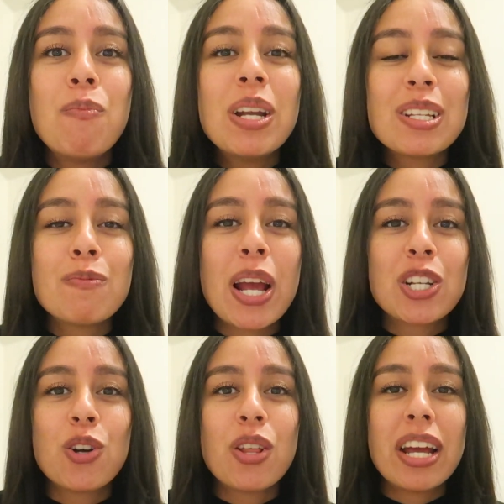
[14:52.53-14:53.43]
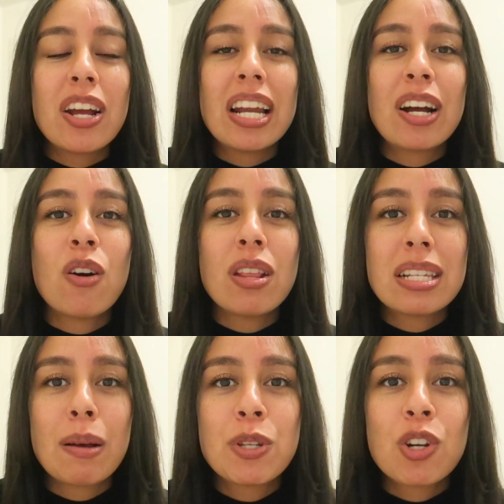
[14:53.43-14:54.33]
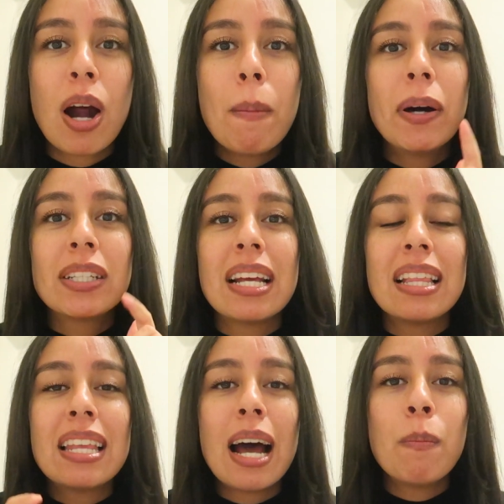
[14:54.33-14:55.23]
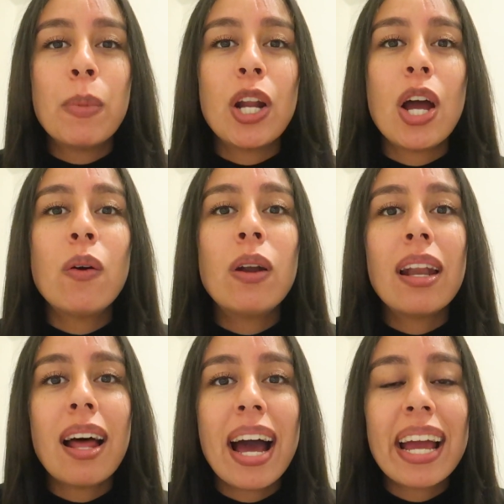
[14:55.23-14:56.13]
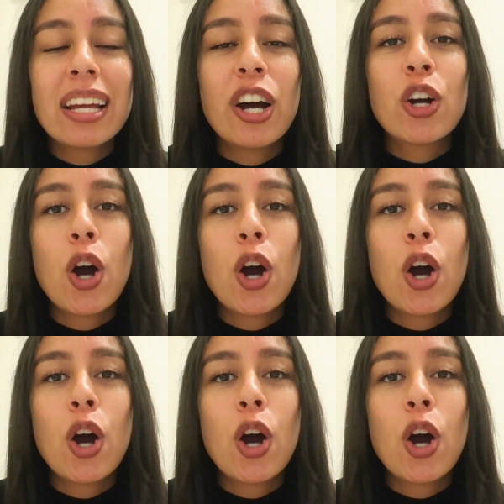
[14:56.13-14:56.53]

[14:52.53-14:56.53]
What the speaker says: Please make sure that you click on that subscribe button down below, like,